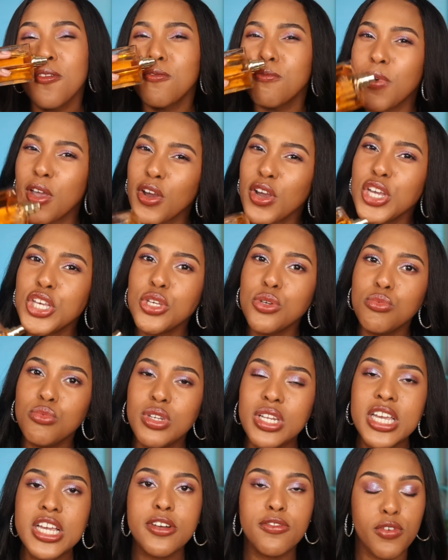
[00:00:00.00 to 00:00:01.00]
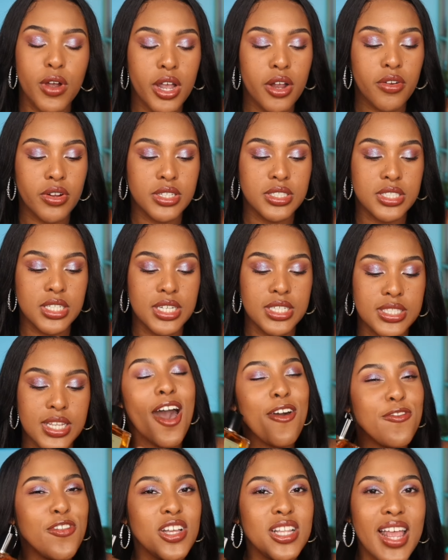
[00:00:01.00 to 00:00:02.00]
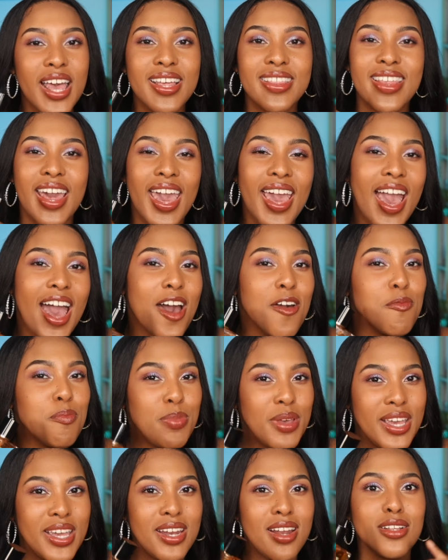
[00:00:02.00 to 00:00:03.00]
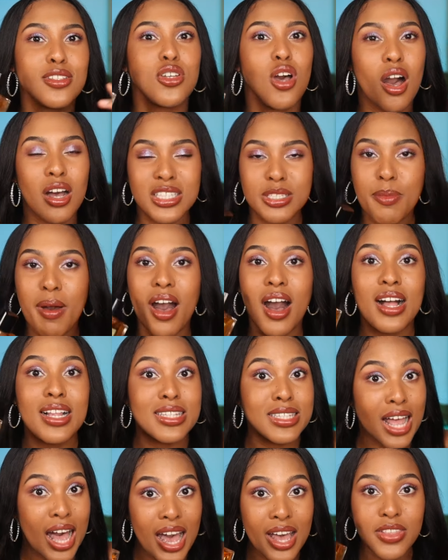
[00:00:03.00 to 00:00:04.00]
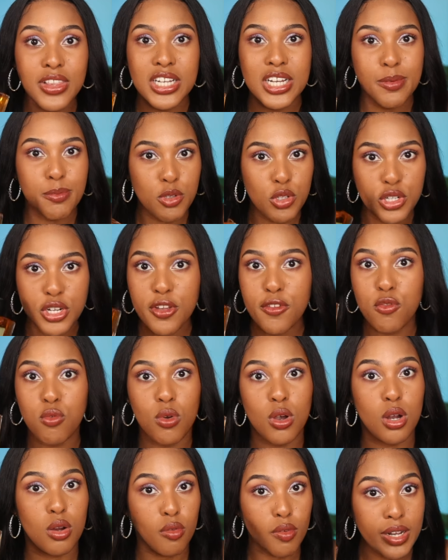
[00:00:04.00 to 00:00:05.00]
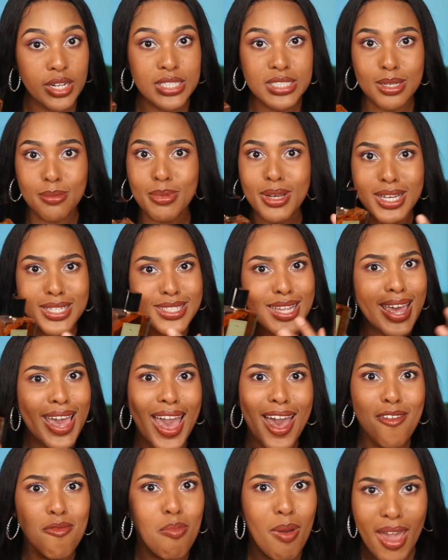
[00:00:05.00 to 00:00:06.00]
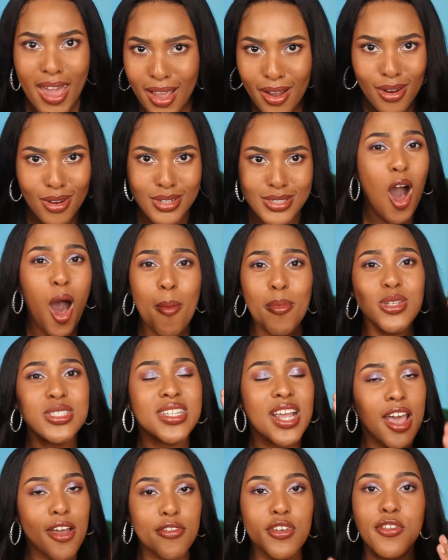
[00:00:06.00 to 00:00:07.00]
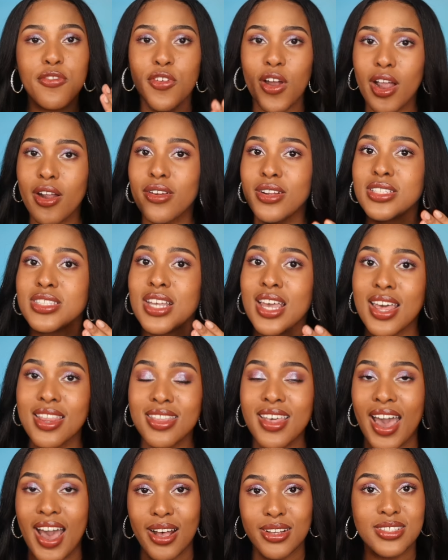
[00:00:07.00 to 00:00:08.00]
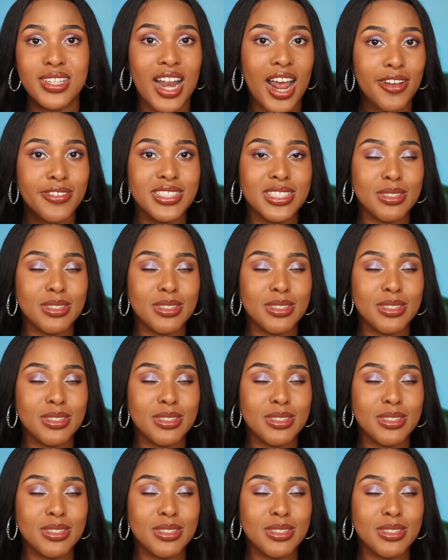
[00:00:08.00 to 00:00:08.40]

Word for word: very unique fragrances. I feel like they have been talked about a lot in the community for a reason, because they have bangers. Almost every fragrance in the house that I've